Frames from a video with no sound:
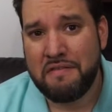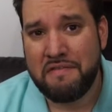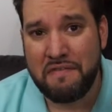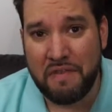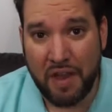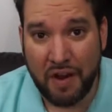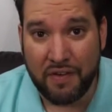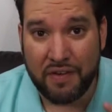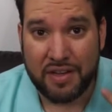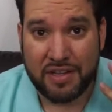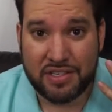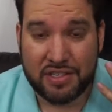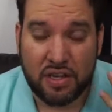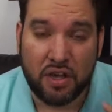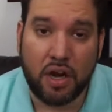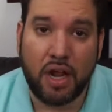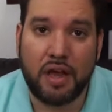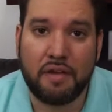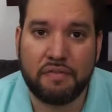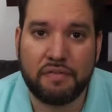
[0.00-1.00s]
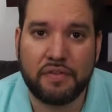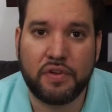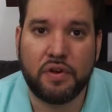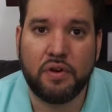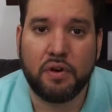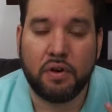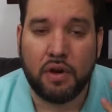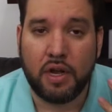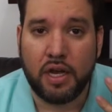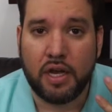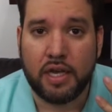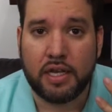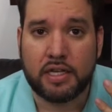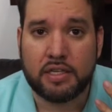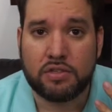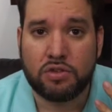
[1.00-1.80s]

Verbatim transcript: very sought after uh,